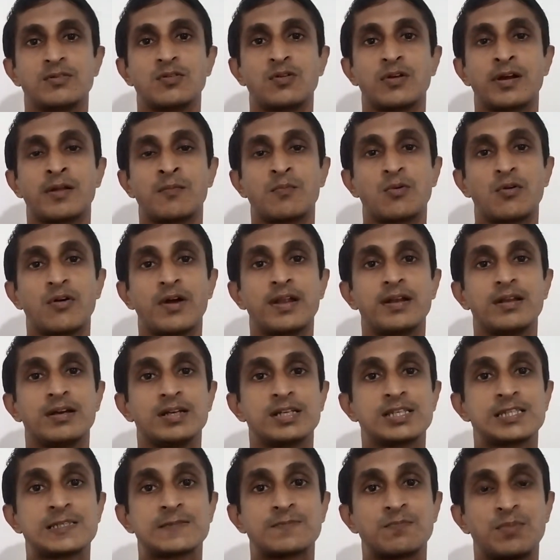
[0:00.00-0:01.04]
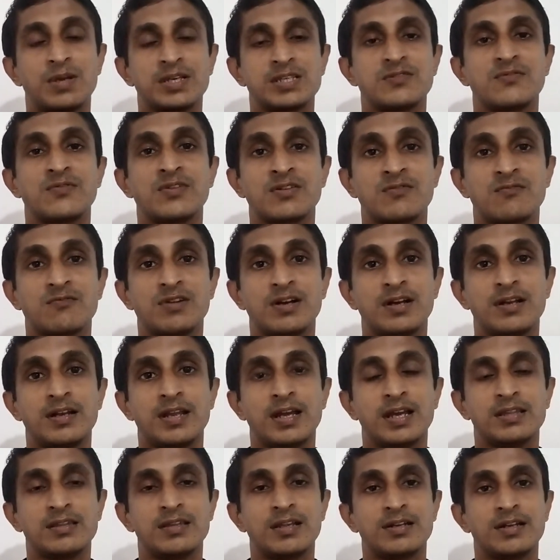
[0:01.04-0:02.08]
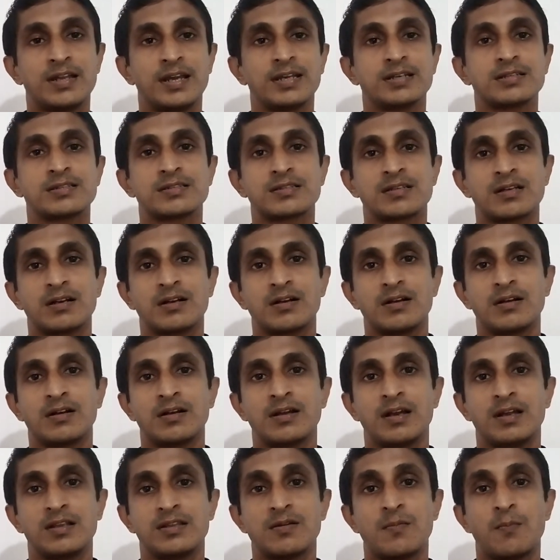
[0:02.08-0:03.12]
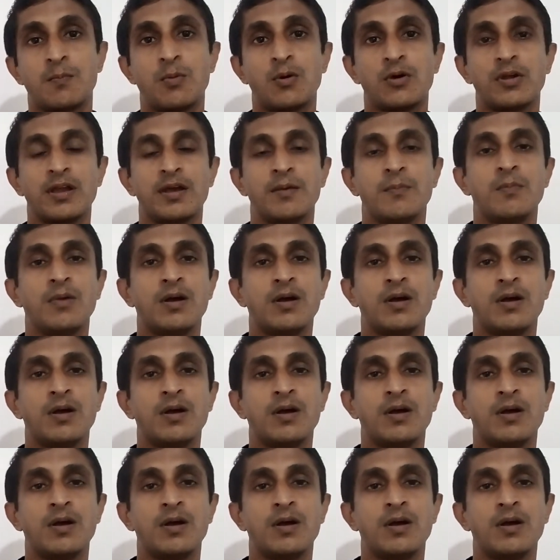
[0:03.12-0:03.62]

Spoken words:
You can provide a specific word in the text, in the poem